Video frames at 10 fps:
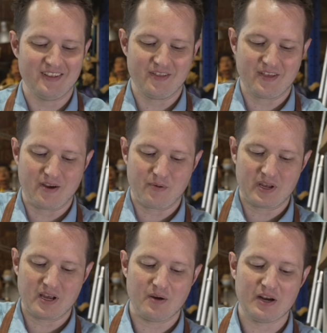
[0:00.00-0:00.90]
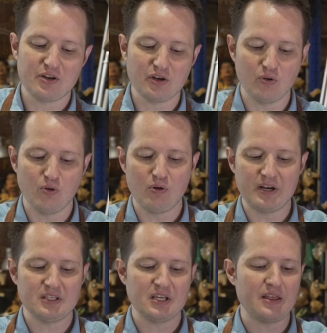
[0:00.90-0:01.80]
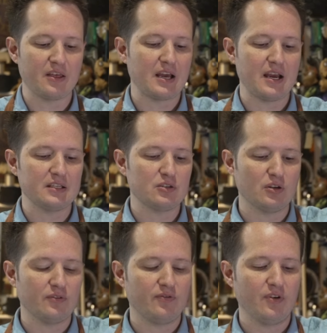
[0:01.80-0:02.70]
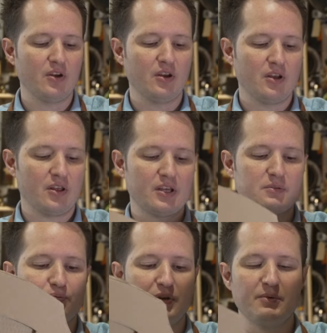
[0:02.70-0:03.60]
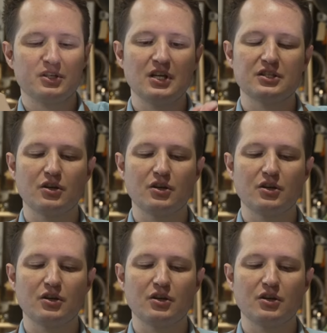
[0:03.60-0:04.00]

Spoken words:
There we go, and you can already see that is that's pretty much it.